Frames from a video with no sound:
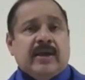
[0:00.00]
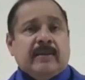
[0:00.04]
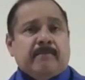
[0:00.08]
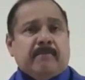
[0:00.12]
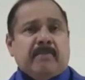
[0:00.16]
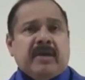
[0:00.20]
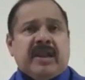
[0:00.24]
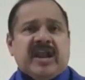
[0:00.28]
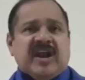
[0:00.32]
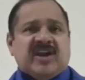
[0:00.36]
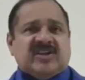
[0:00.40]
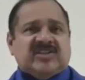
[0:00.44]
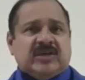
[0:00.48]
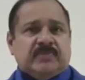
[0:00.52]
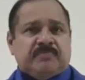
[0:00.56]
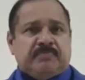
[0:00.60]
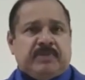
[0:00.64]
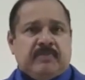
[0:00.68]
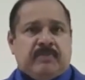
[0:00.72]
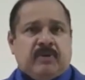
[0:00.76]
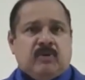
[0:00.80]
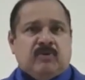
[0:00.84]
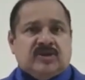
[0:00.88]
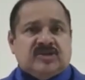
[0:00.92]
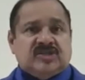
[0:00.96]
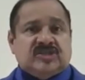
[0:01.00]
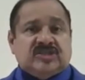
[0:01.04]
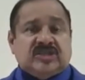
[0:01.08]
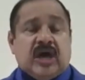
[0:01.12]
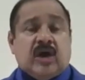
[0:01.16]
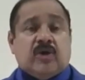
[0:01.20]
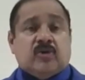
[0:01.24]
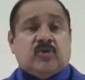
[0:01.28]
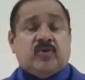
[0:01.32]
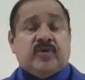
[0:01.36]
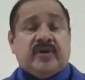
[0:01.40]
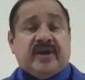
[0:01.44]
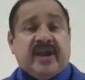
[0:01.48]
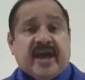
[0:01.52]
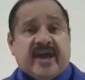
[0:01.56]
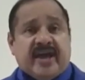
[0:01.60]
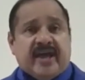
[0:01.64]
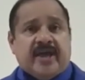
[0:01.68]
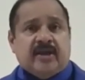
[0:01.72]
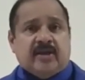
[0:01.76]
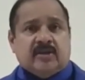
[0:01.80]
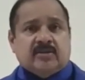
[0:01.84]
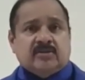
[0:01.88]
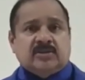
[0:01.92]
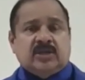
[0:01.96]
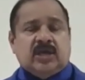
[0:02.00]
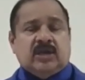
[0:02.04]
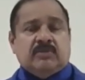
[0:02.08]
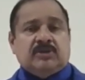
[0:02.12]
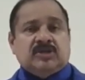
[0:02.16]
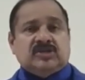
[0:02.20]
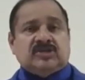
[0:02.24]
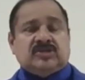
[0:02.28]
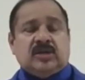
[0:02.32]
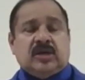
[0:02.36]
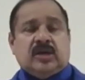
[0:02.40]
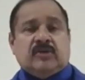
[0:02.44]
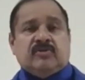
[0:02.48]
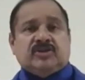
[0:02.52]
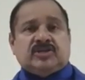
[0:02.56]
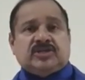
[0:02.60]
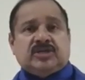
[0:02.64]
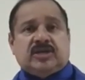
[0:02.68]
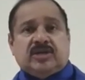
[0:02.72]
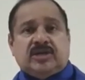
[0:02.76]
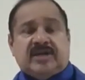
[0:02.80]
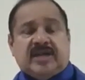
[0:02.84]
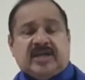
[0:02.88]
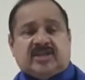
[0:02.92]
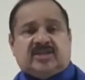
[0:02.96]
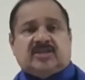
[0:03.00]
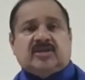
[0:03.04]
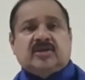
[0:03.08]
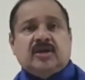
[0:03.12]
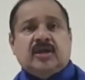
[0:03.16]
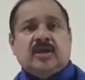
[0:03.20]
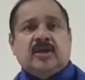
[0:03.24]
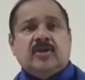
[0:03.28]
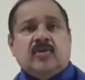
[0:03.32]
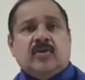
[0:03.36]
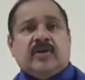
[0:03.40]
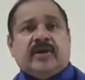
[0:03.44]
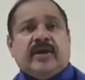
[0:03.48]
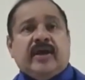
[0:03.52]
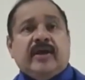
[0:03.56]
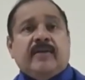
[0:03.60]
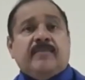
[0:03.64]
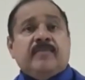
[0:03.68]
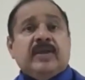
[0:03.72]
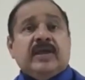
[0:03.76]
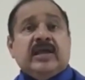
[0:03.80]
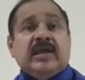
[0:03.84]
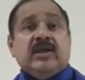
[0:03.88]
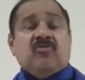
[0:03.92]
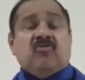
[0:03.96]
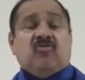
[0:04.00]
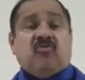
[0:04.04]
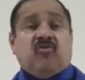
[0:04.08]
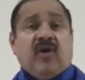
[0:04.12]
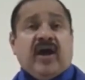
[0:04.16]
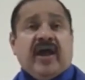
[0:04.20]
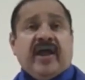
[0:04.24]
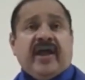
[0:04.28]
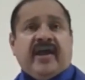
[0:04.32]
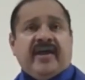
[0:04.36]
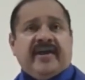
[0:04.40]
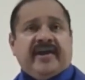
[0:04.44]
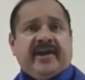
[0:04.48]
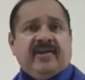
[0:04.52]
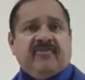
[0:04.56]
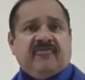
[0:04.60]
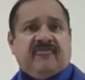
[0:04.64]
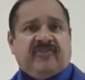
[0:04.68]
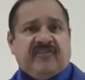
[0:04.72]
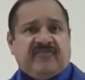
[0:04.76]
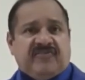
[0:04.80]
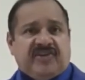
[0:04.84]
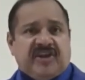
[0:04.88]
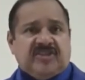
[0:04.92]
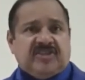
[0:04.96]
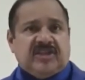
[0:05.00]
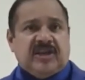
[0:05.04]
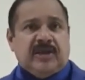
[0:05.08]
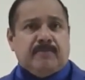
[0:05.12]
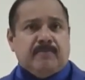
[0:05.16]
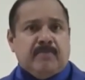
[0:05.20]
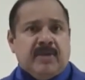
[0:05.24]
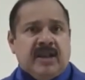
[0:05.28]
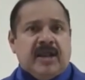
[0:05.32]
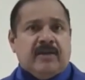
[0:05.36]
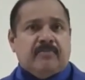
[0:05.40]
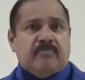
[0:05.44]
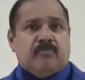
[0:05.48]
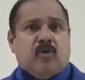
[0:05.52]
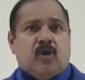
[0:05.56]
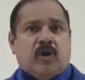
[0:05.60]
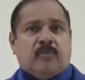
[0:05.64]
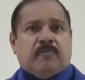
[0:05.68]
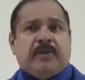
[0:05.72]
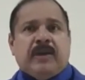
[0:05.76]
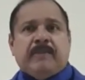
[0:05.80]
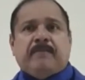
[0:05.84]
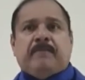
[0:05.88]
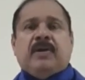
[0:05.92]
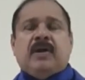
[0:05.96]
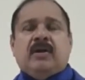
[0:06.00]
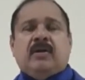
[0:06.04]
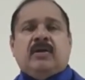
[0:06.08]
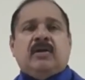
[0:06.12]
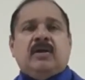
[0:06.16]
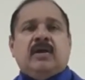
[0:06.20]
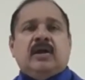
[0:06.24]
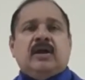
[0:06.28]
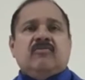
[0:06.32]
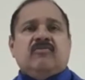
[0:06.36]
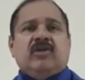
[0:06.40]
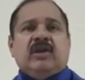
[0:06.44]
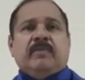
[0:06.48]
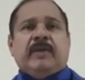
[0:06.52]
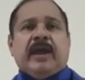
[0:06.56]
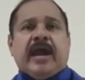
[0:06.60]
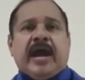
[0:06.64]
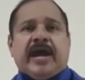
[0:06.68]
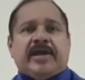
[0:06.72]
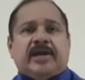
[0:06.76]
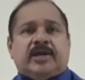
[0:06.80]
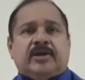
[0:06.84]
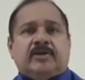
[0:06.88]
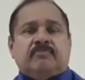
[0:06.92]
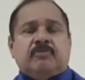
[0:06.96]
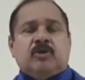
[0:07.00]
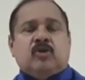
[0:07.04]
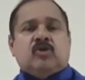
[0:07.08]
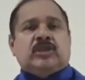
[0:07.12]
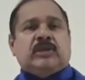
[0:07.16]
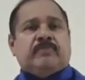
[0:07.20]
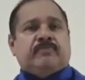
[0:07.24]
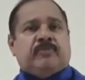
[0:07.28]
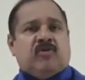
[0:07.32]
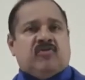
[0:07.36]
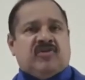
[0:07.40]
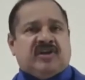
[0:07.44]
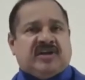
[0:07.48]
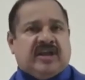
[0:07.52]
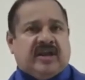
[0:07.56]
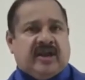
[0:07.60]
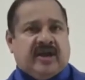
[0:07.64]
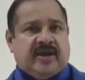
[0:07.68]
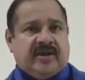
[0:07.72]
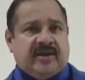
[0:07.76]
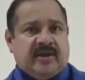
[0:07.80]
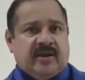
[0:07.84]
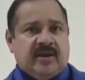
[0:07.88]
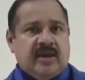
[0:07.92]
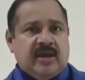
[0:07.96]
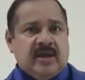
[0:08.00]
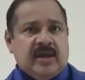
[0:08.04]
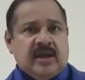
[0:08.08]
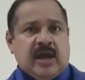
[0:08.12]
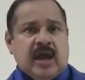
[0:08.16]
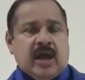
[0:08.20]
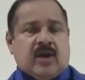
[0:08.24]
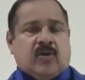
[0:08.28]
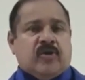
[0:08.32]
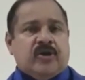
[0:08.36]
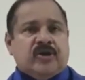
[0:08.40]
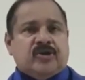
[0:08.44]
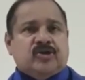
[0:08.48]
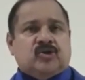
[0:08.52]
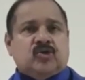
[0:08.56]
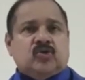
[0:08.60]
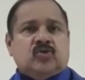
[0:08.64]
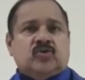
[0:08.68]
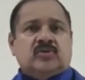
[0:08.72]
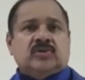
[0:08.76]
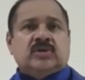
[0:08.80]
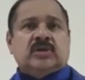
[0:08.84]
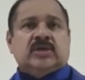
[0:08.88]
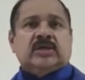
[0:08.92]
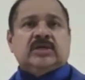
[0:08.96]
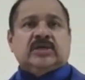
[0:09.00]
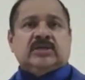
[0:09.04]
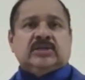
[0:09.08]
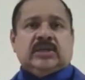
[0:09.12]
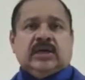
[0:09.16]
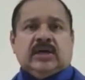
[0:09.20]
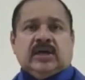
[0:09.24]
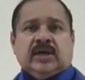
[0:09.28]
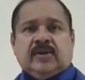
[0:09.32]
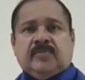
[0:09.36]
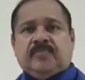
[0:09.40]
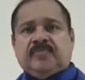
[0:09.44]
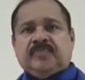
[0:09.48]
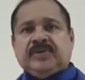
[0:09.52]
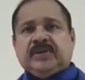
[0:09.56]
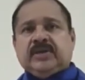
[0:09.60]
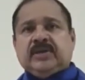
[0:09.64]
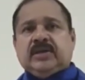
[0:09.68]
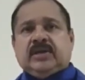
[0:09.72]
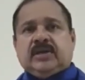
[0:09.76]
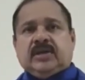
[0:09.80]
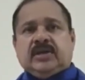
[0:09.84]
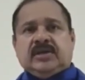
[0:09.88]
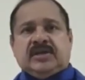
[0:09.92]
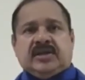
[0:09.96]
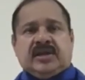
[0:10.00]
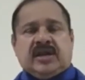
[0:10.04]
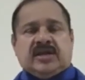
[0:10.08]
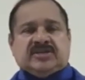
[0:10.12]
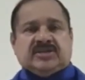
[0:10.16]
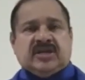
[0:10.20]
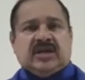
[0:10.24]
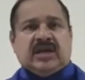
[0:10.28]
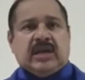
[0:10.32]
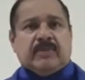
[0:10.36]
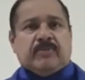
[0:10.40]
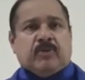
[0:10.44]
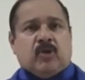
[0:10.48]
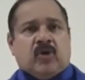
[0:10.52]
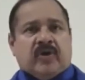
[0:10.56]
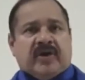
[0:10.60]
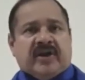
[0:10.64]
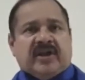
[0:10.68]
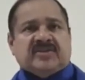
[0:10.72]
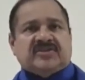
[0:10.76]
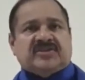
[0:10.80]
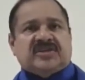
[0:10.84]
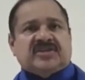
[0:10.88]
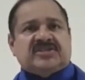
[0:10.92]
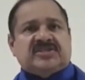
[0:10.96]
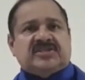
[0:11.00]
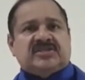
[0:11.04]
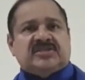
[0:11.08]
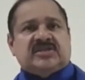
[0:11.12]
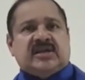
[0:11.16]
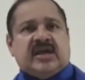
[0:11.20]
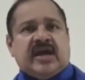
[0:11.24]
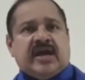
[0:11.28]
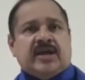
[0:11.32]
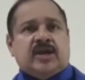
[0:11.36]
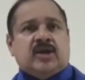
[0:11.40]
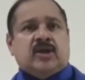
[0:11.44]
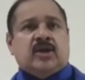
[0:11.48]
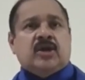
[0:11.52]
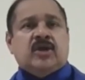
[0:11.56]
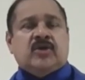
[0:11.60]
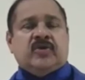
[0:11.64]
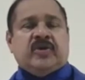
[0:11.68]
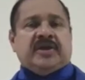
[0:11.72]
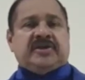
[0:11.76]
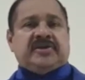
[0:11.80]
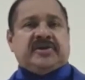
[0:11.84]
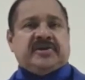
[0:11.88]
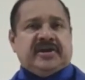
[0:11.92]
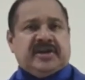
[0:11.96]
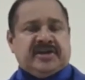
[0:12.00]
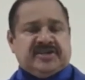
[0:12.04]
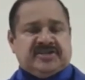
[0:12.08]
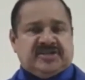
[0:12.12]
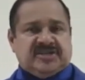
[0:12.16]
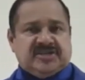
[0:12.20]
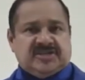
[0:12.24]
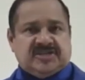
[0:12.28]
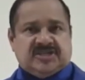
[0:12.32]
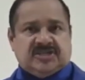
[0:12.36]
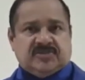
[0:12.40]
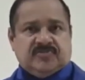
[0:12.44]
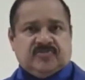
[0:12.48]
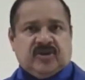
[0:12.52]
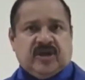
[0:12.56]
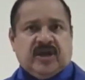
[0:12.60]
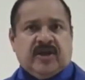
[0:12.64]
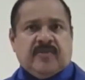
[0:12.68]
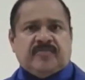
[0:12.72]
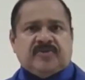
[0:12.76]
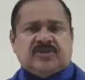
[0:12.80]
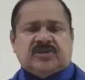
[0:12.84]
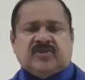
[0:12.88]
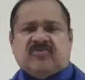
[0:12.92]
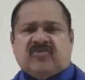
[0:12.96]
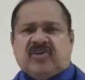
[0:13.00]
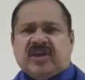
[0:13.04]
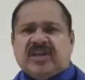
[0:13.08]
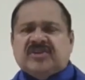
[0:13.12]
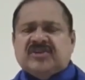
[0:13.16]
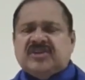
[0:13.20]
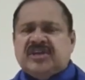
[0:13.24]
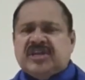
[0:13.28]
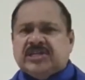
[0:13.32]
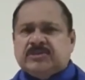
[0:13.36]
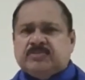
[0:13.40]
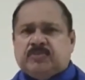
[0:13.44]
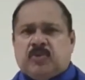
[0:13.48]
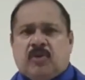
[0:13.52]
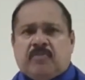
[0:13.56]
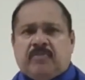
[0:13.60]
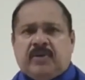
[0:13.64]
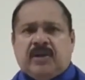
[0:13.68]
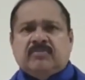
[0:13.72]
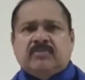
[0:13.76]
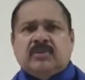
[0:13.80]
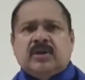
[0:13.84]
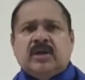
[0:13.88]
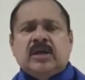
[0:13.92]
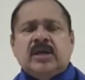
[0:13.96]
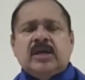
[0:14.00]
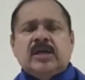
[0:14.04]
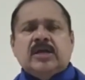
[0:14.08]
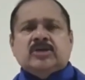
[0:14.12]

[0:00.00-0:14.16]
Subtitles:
Millions of people will start to die. There will be starvation, death. Okay, 553 million more people will be added below the poverty line, according to the International Labour Organization and United Nations. Okay, it's a very serious problem.